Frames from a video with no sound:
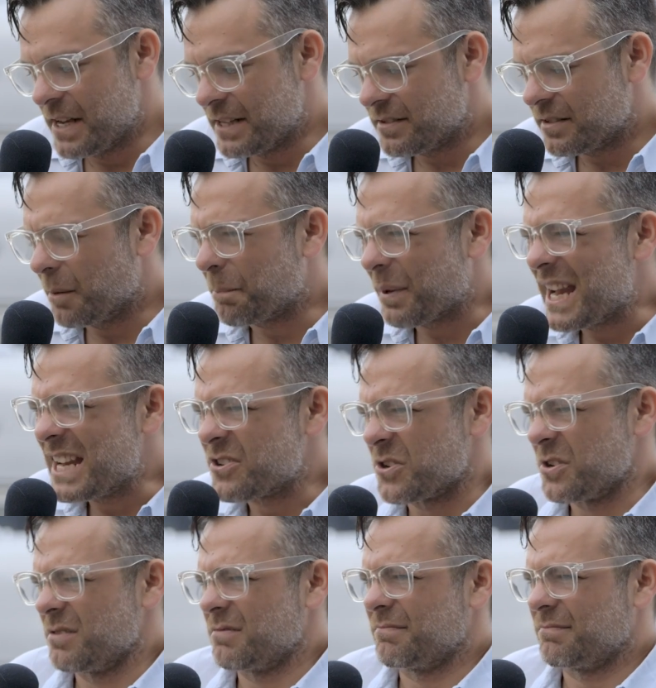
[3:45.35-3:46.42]
It's a
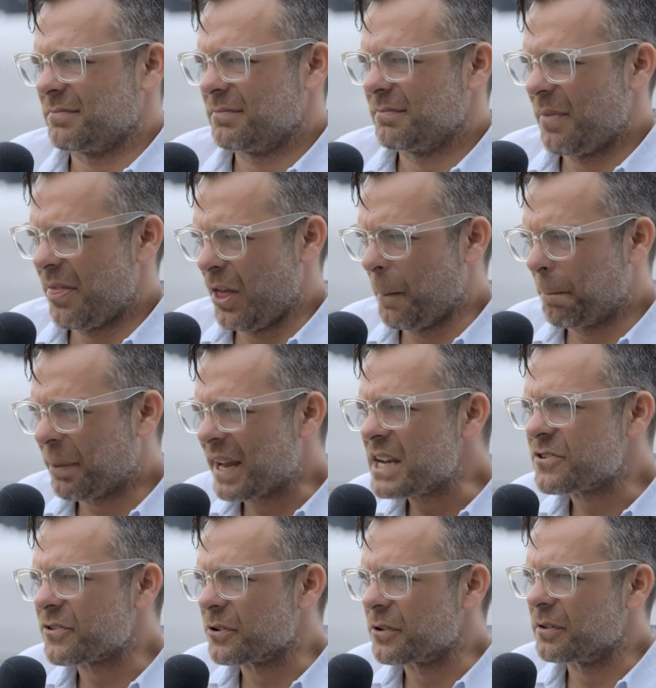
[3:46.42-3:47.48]
painter, the
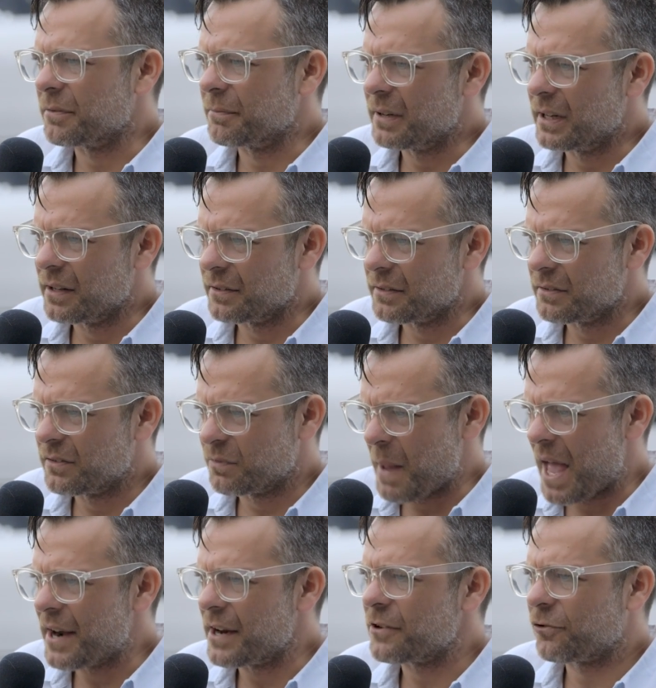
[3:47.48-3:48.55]
painter in
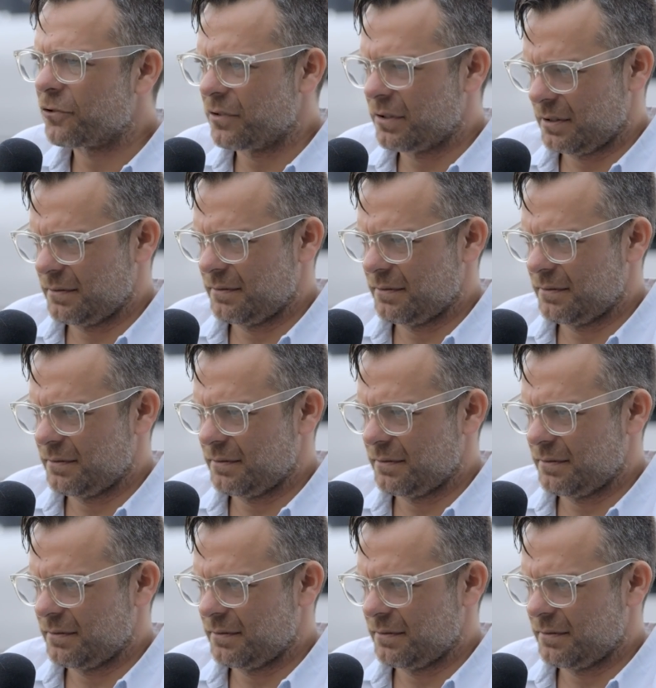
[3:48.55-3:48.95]
Spanish.